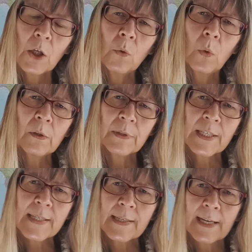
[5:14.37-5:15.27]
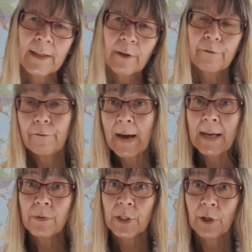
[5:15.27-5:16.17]
Walt Disney, the
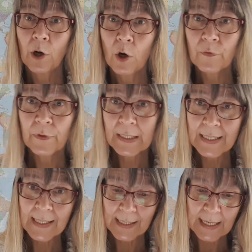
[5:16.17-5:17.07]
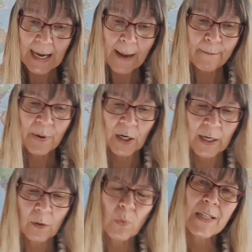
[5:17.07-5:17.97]
founder of the Disney
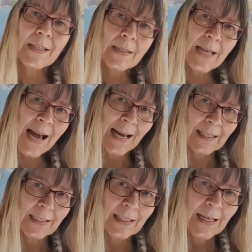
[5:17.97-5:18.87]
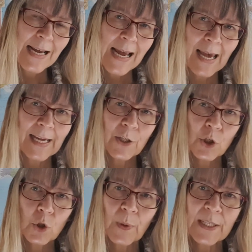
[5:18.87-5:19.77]
Empire, was sacked
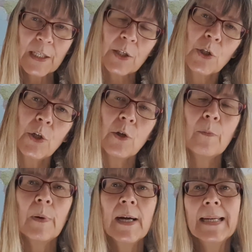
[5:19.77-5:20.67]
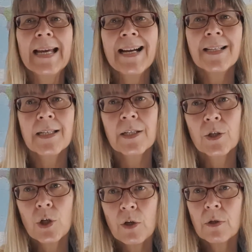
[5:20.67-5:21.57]
aged 22 by a
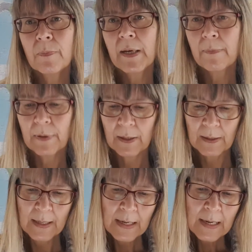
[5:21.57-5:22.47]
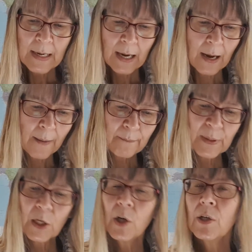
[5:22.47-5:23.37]
Kansas newspaper
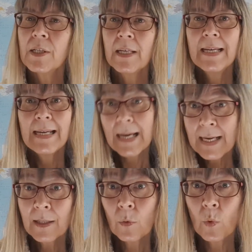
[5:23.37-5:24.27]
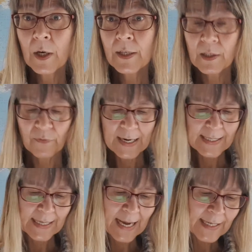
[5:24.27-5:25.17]
because, in the words of
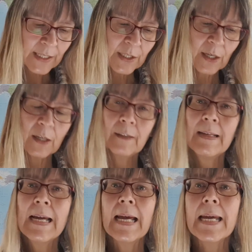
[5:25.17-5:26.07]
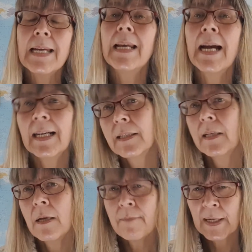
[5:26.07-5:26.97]
his editor, he lacked
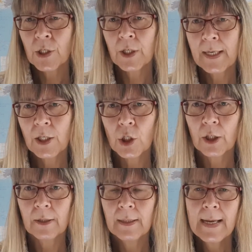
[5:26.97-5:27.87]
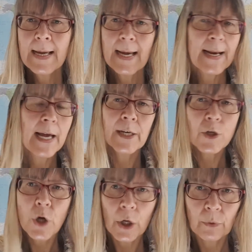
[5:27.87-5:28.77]
imagination and had
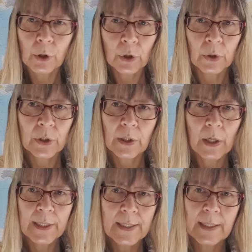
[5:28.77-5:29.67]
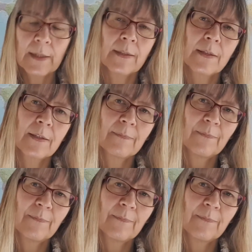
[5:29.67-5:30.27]
no good ideas.